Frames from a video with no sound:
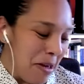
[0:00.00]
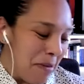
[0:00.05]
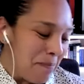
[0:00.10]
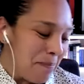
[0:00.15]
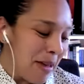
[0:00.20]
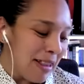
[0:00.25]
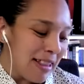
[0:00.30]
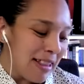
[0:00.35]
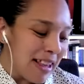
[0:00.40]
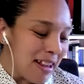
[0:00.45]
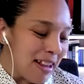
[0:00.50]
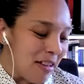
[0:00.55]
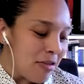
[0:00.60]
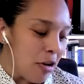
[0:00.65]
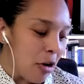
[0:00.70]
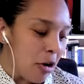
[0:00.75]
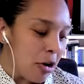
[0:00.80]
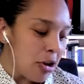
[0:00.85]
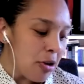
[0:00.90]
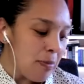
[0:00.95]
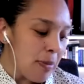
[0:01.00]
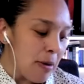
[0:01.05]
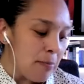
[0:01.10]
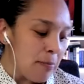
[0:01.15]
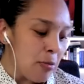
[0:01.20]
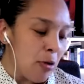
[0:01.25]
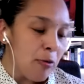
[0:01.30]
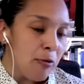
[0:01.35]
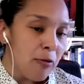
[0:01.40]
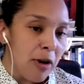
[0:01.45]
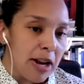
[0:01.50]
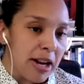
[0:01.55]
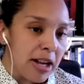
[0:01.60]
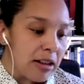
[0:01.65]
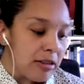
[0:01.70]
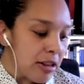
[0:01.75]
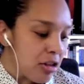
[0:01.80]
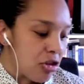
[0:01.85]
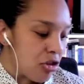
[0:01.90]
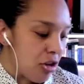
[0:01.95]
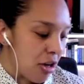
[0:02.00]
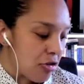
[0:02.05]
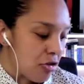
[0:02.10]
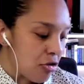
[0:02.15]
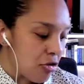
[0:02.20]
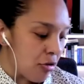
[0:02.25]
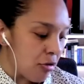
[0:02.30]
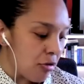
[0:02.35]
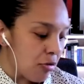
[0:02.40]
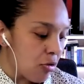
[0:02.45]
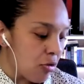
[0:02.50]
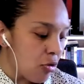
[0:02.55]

Medina's argument prophetically gestured